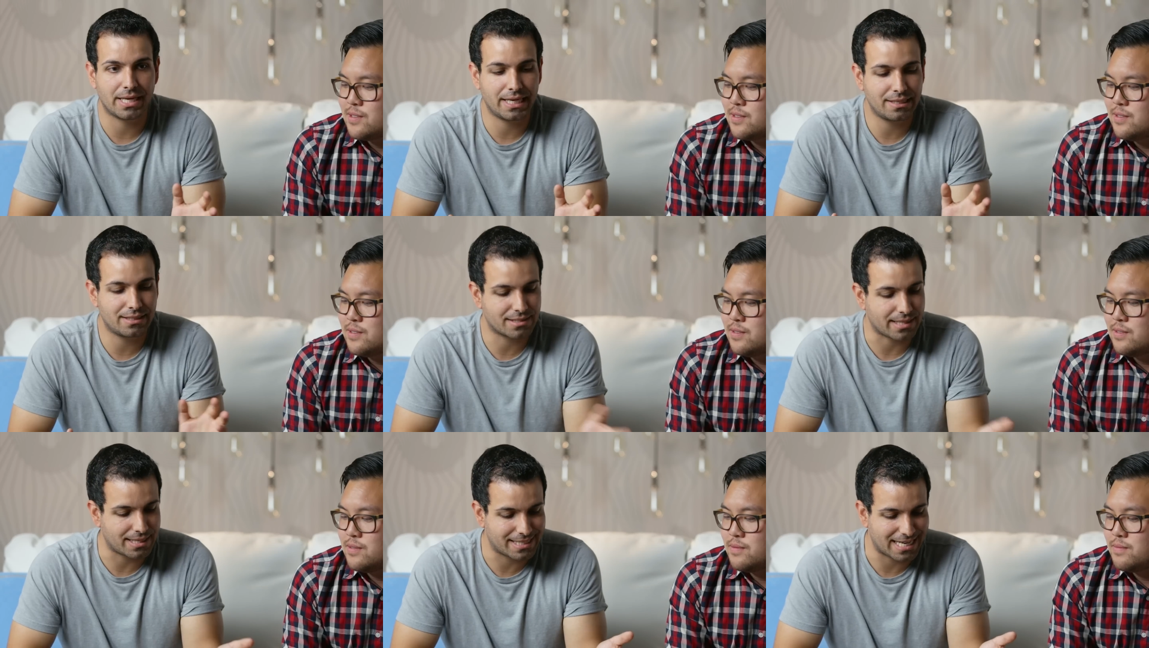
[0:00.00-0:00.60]
Speaker 1: a
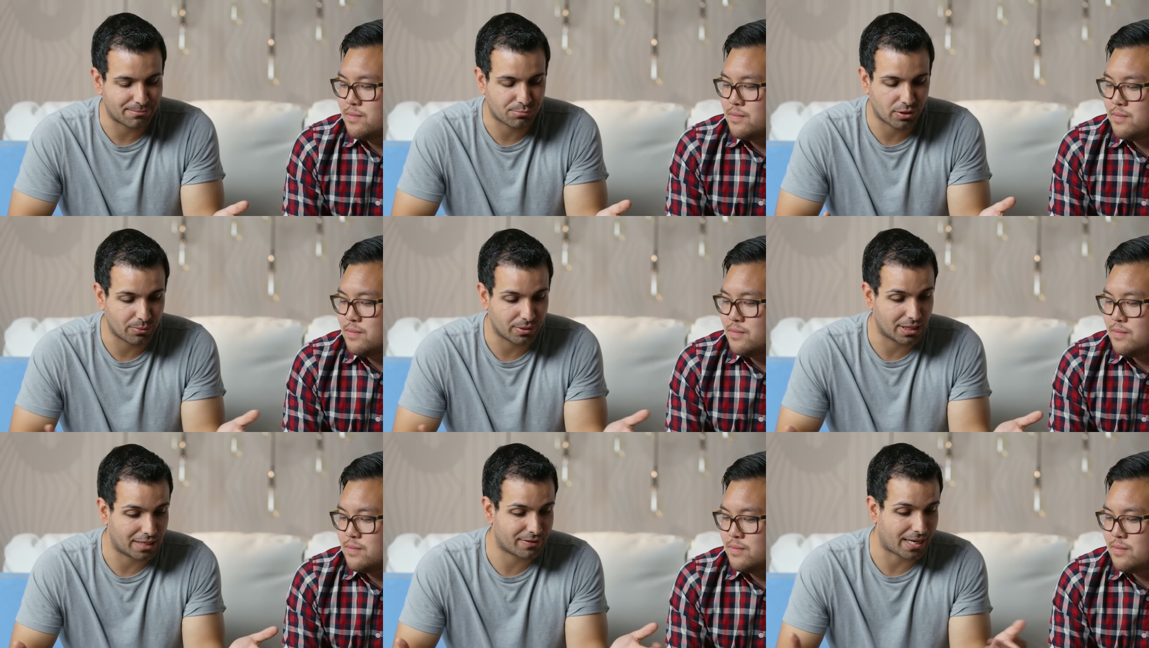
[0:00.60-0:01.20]
design standpoint,
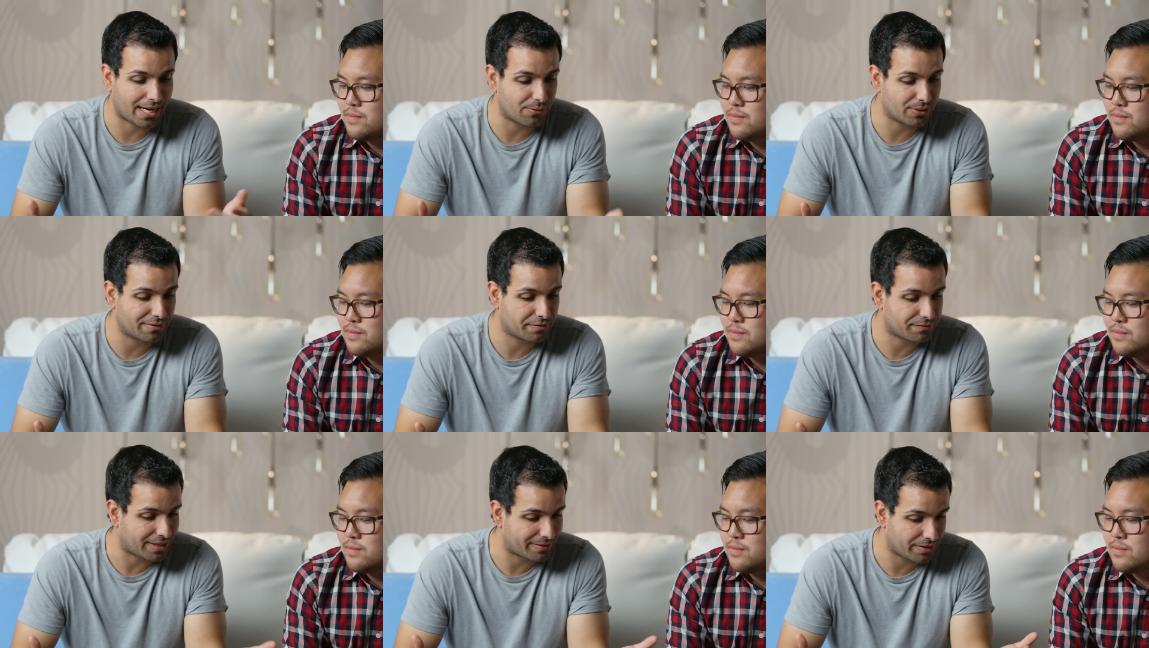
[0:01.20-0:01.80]
we love it. I would
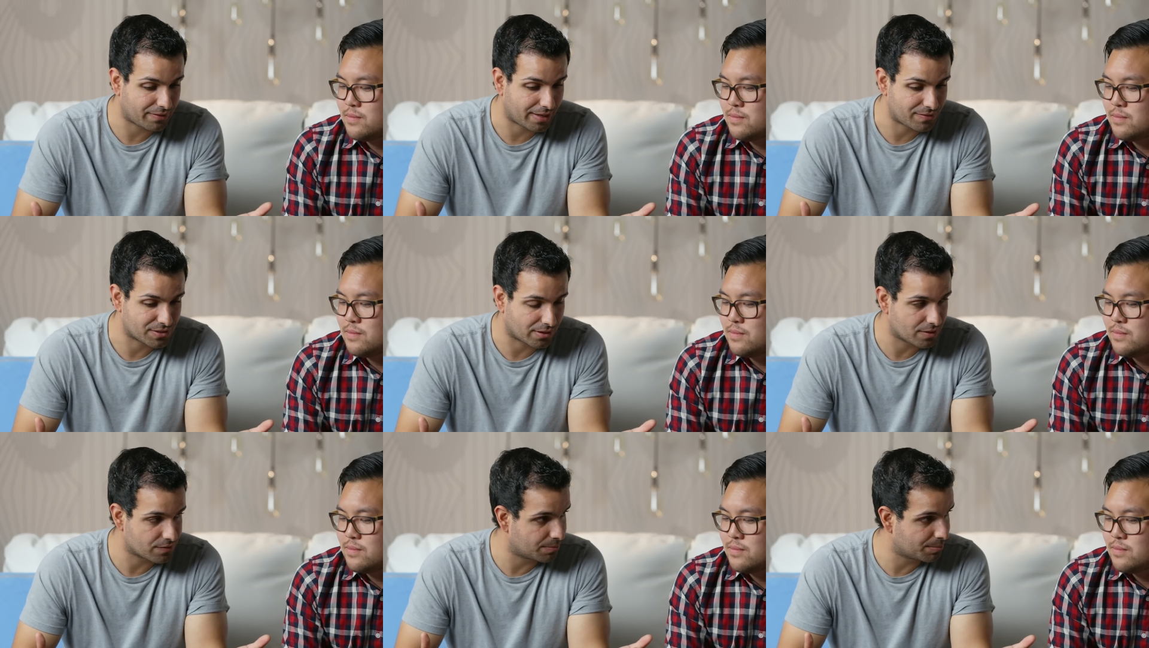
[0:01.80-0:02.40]
give it five out of five
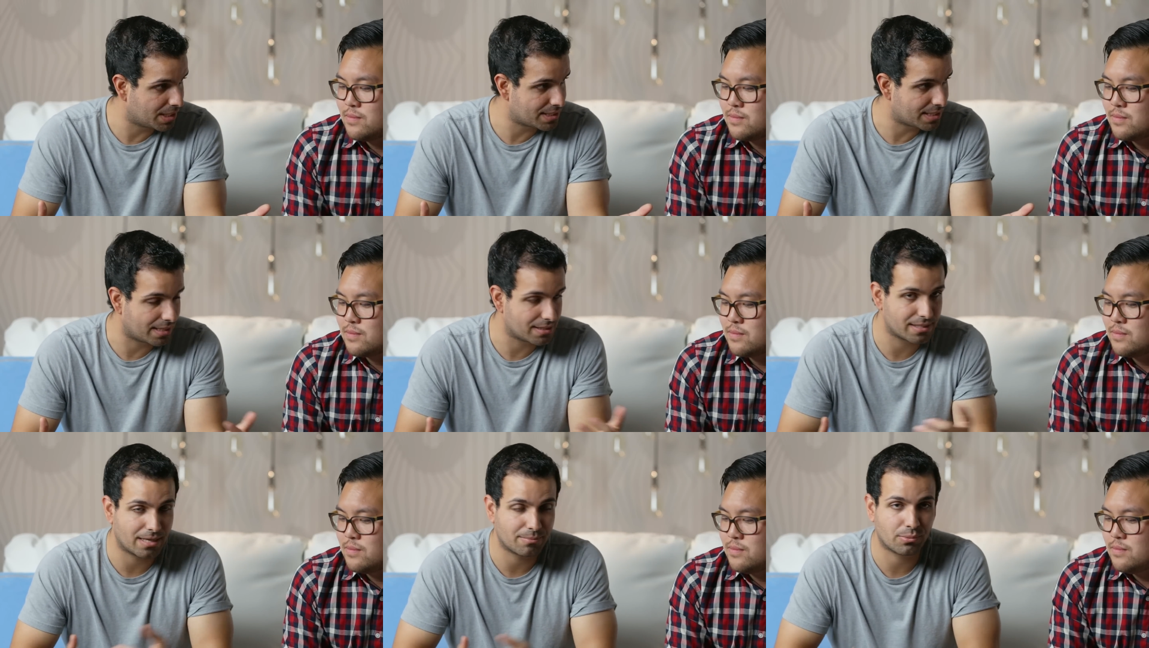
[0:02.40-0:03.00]
stars from the
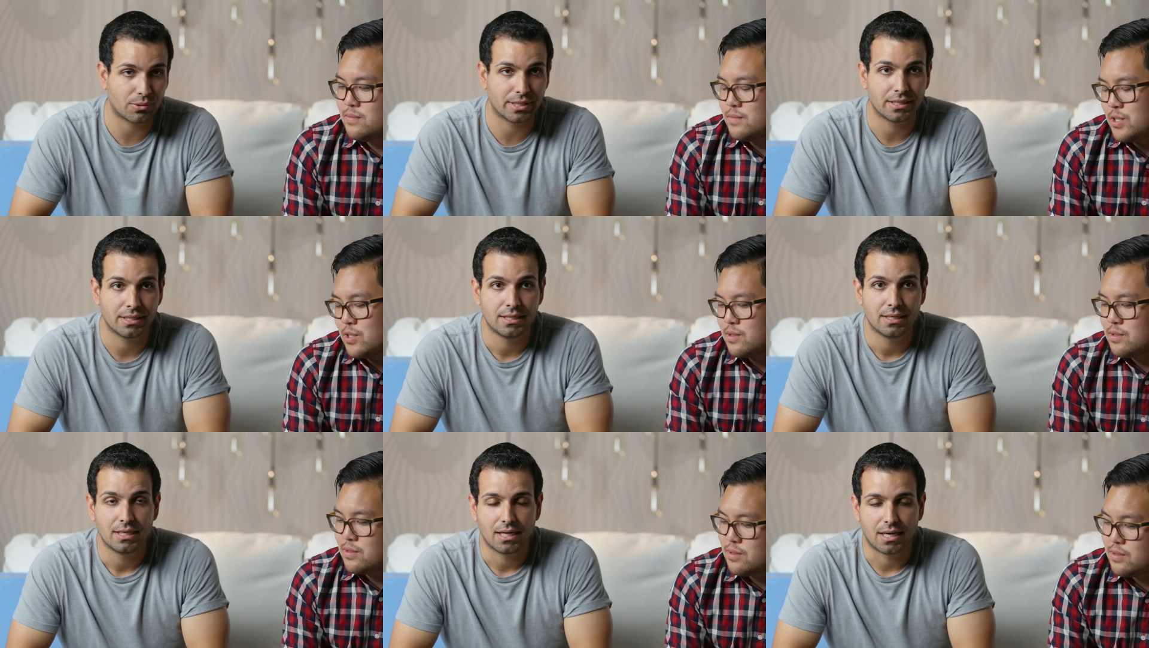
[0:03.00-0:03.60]
design standpoint.
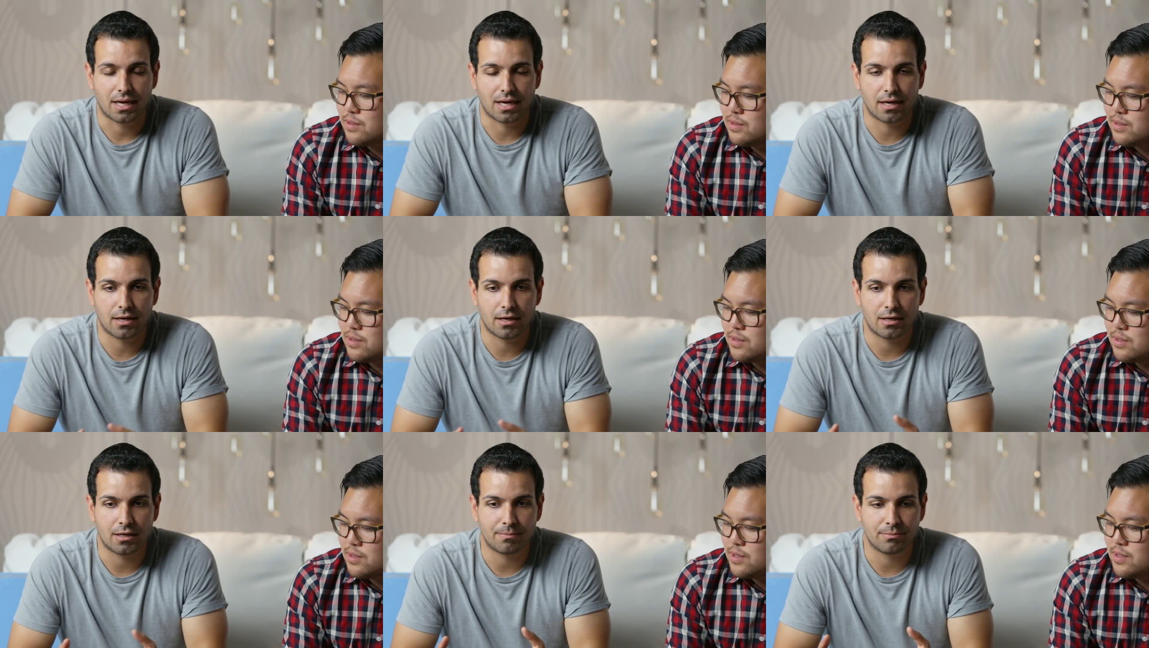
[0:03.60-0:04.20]
Sure.
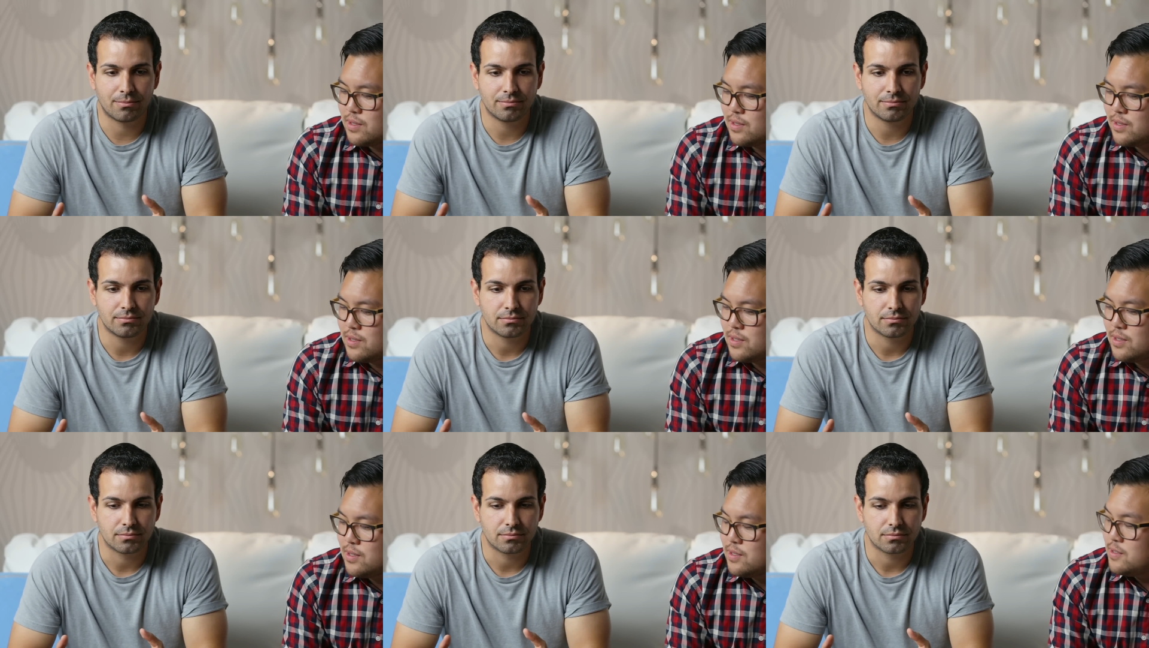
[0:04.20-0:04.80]
Um,
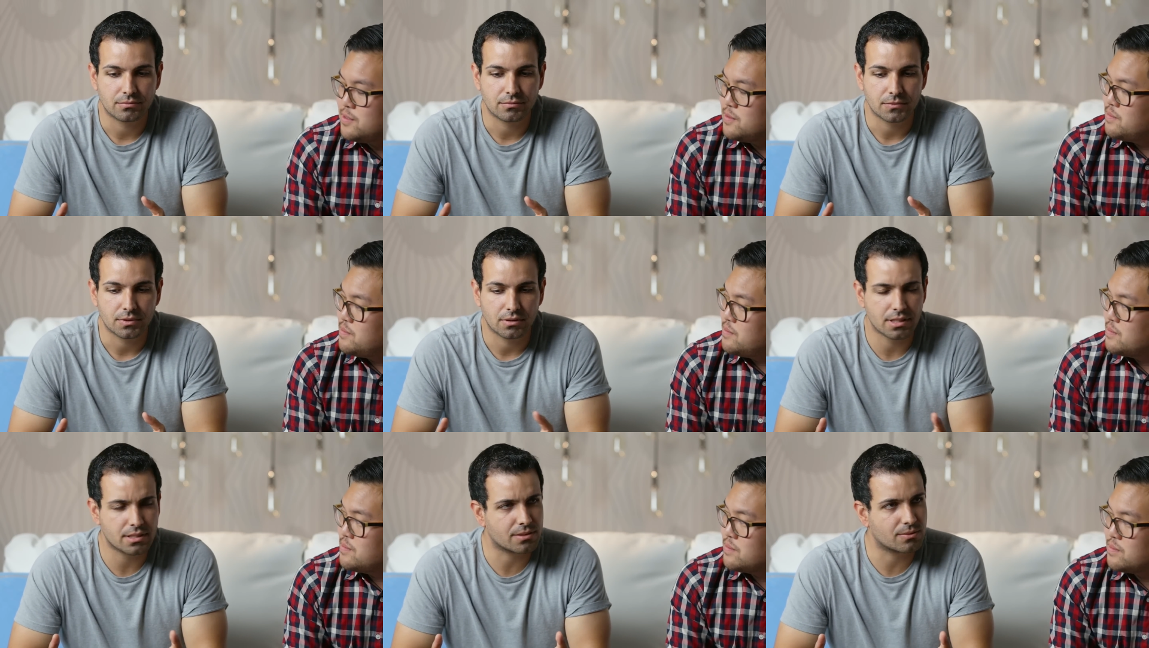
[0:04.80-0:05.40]

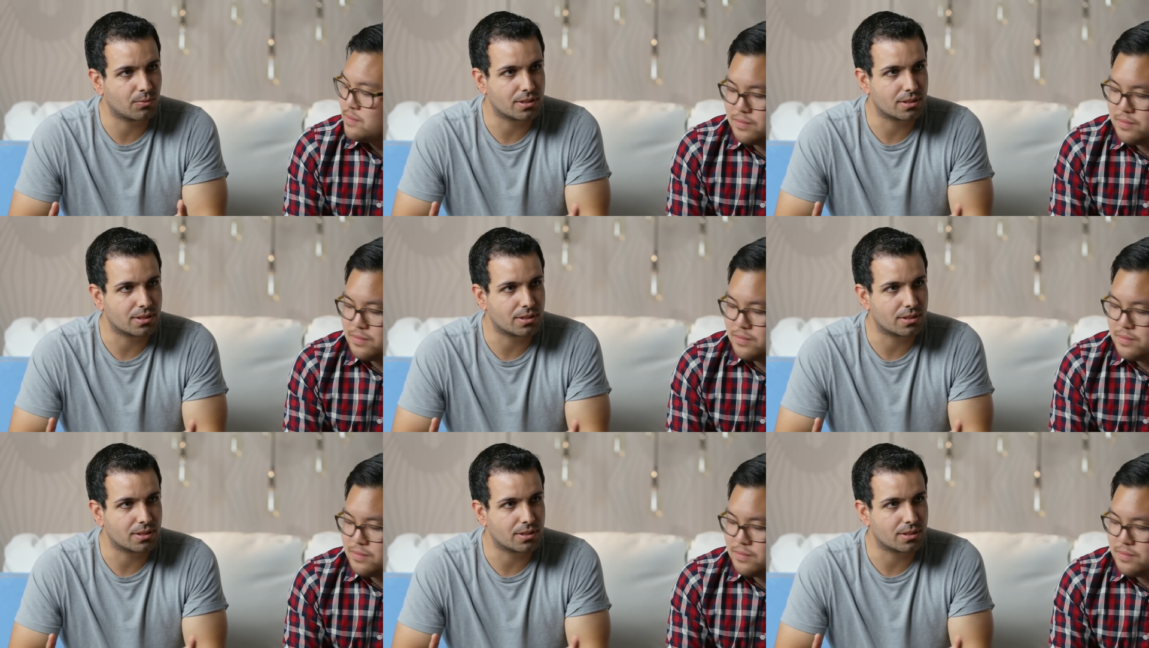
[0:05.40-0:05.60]
let's.